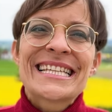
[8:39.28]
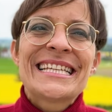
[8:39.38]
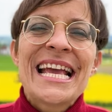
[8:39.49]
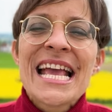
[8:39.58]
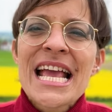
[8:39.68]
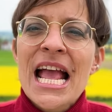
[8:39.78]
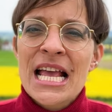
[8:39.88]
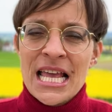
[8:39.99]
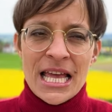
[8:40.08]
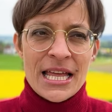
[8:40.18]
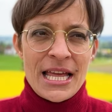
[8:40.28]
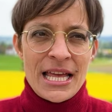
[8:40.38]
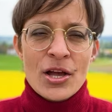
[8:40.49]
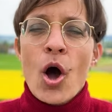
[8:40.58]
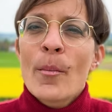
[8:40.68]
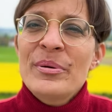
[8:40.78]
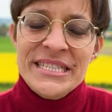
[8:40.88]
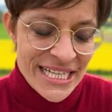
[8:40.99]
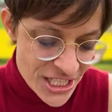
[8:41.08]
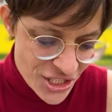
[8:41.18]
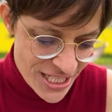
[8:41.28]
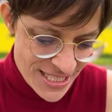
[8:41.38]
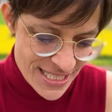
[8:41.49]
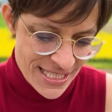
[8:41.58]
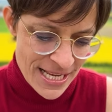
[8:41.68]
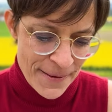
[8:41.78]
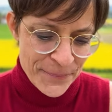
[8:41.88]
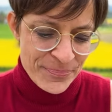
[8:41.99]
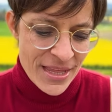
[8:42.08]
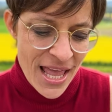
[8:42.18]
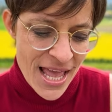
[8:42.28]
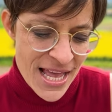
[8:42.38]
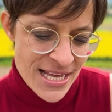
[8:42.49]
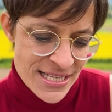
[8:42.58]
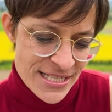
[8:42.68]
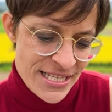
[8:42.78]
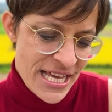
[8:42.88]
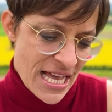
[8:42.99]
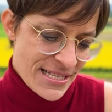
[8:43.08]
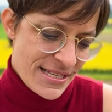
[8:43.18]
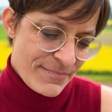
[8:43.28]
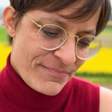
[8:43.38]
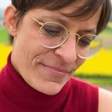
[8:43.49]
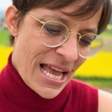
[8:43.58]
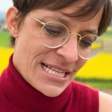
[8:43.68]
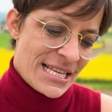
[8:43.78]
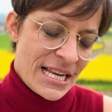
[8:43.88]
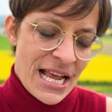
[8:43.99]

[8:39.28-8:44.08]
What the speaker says: skiing competitions, and yes, that's it.